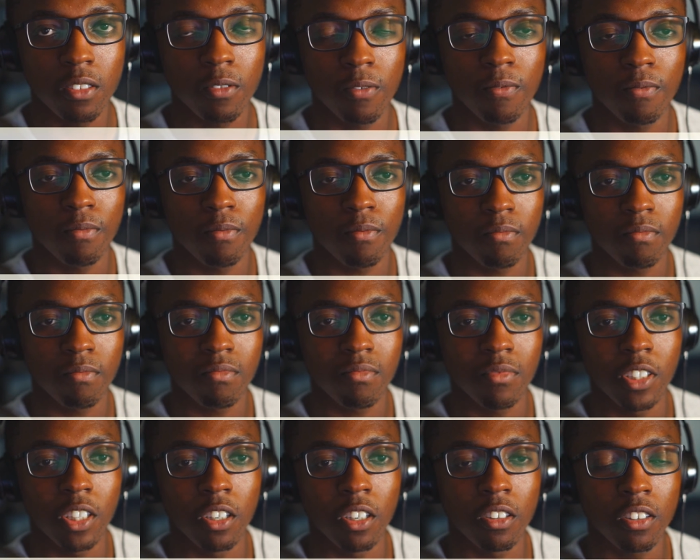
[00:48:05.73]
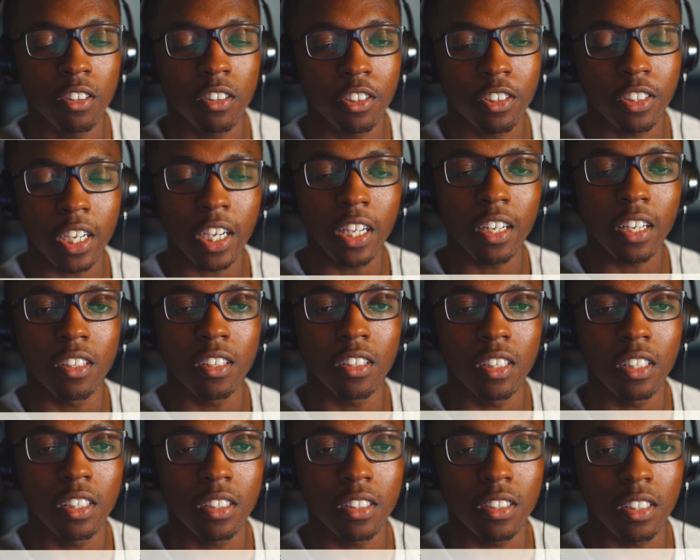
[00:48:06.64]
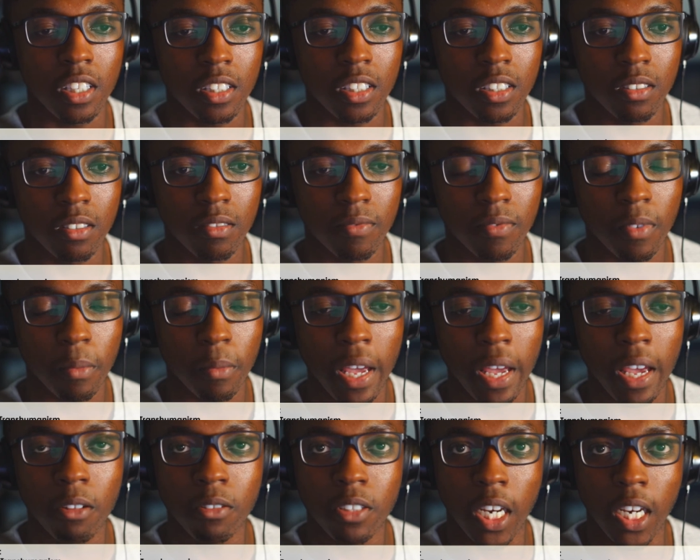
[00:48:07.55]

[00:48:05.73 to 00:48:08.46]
created. It's from nanotechnology,